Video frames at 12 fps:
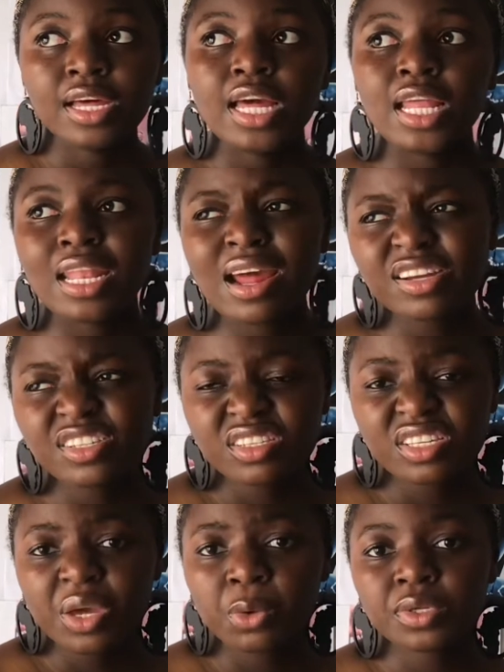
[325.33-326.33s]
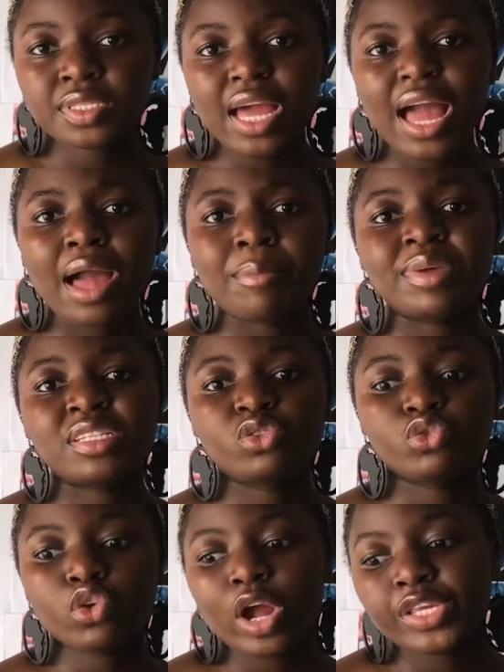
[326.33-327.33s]
last year was a bit
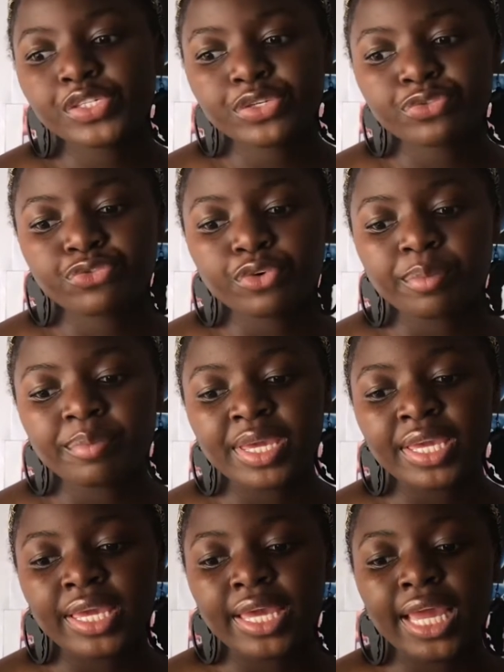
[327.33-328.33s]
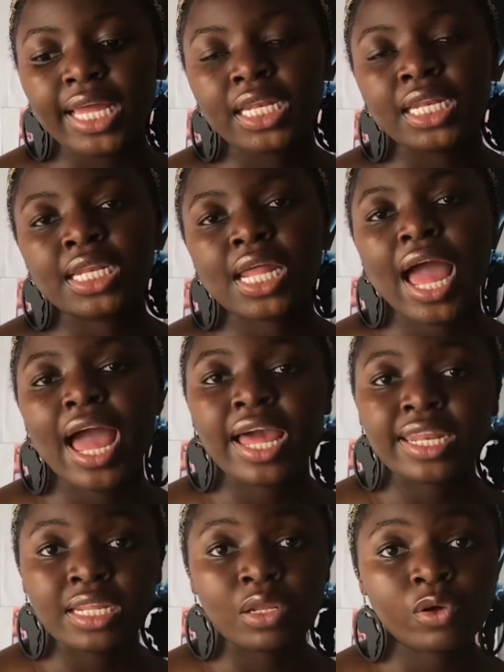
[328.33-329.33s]
tragic for me, and I
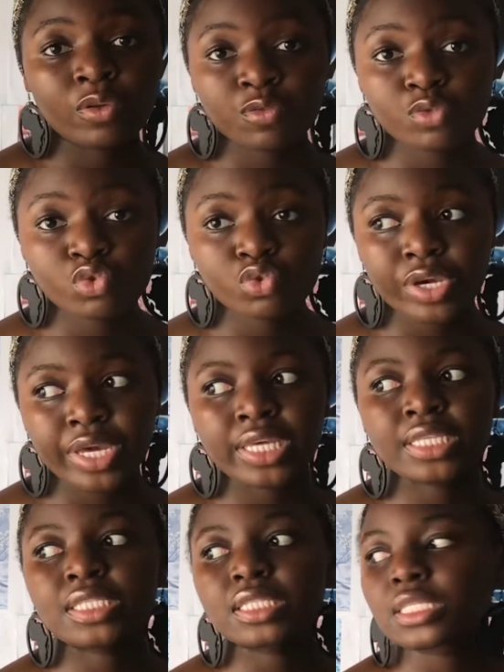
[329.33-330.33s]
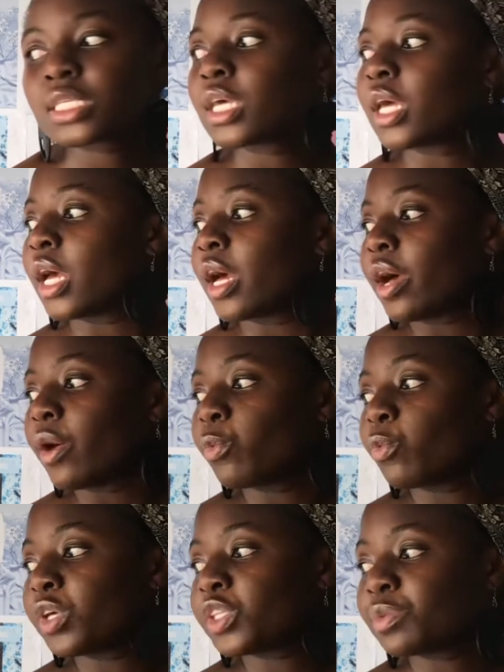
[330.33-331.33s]
had a lot of stress,
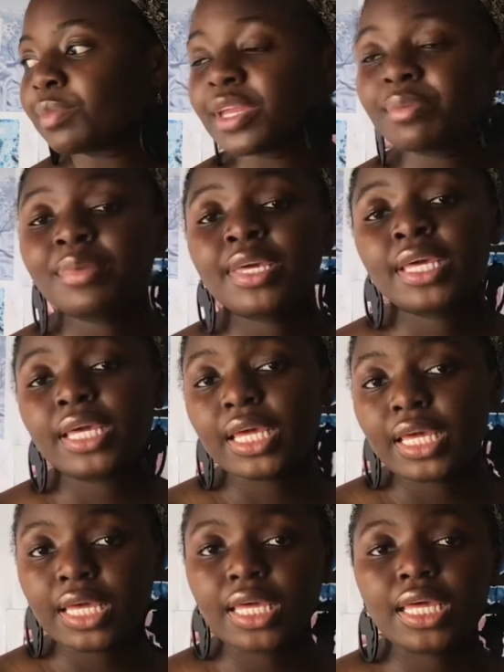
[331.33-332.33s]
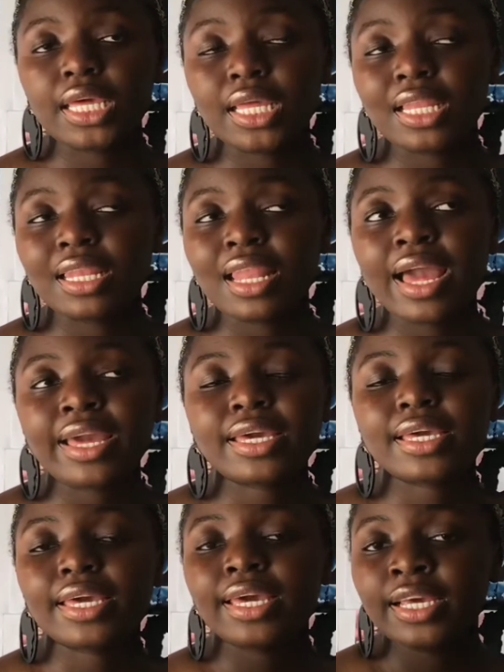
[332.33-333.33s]
which made me like
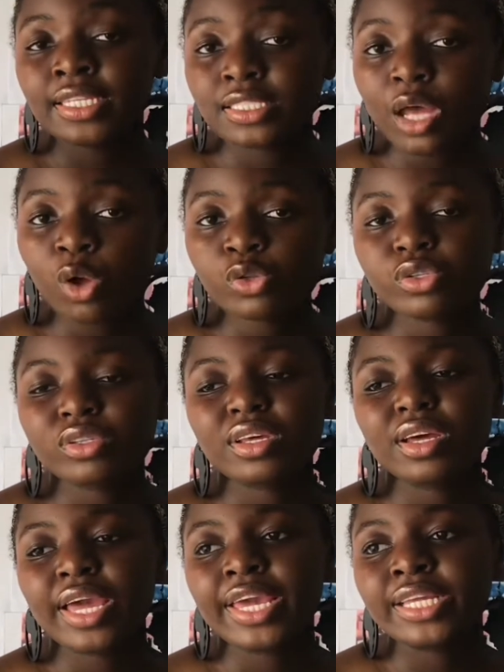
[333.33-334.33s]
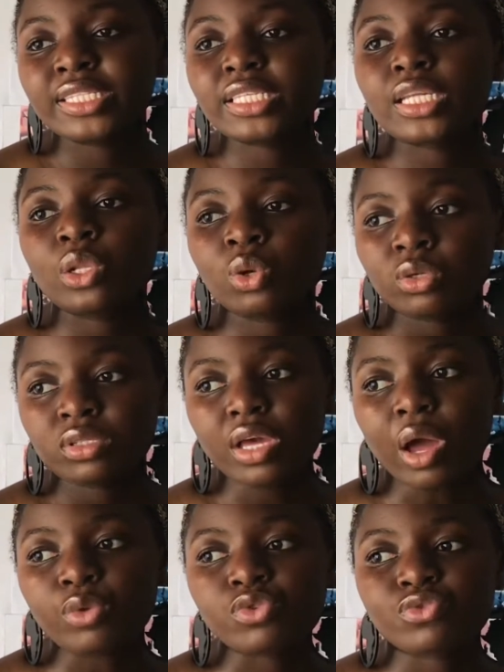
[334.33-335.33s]
eat a lot
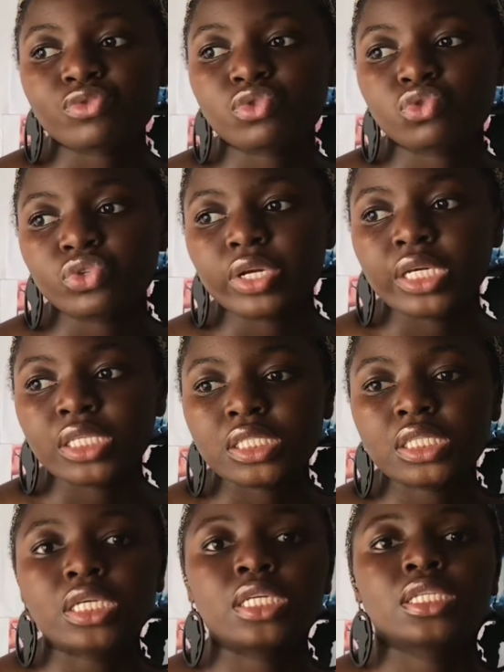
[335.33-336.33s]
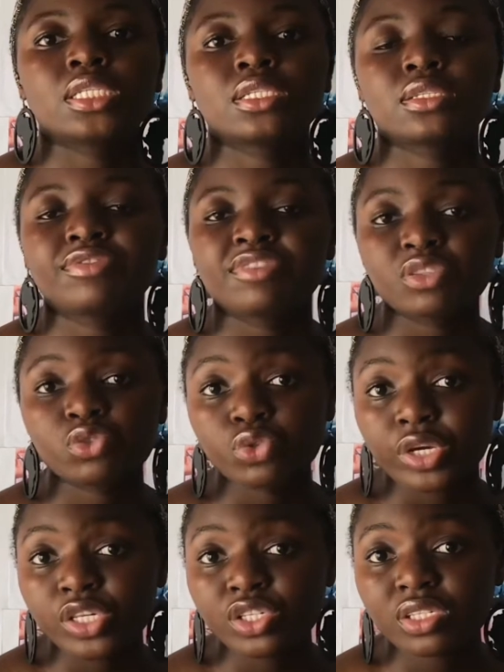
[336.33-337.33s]
out of stress and
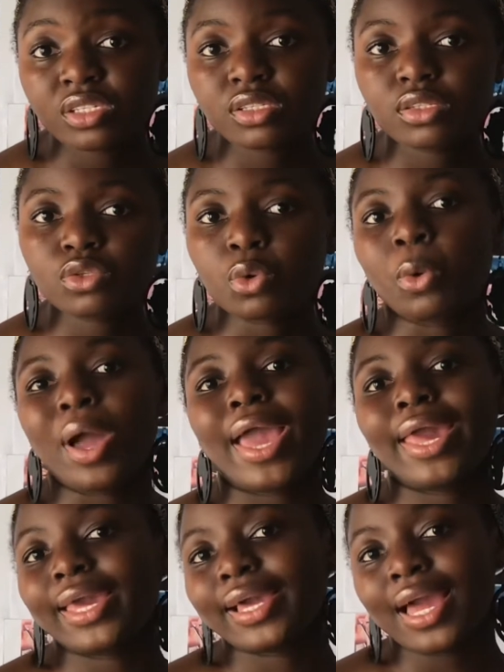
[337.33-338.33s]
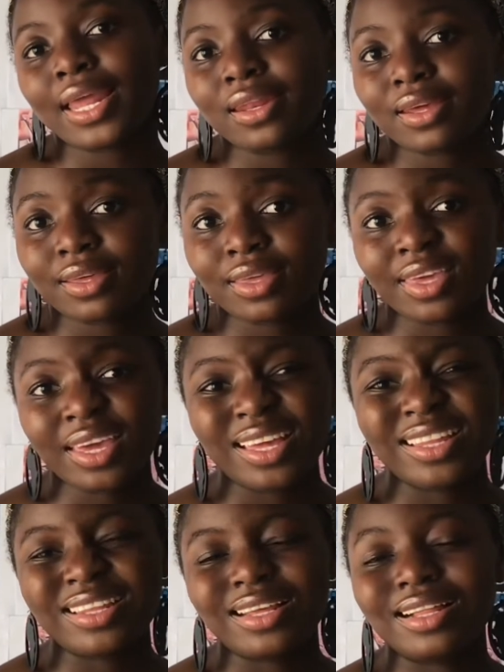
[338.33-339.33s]
frustration. So I kind of
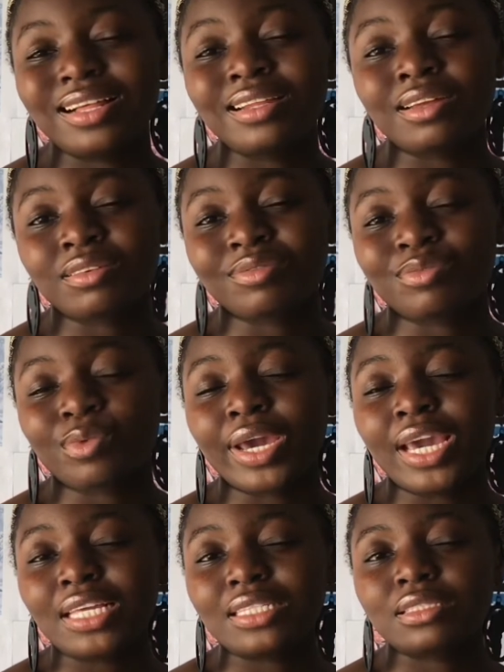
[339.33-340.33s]
gained a lot of weight.